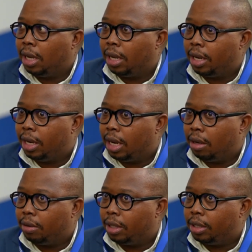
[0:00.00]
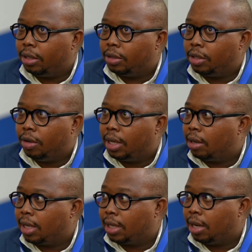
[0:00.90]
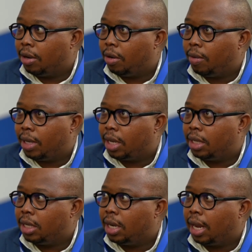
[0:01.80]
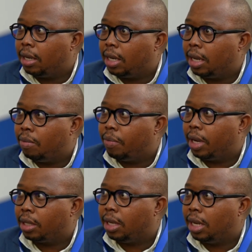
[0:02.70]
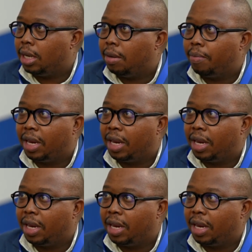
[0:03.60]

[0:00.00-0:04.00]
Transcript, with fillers: And then now there is no doubt that now no one can deny the impact and the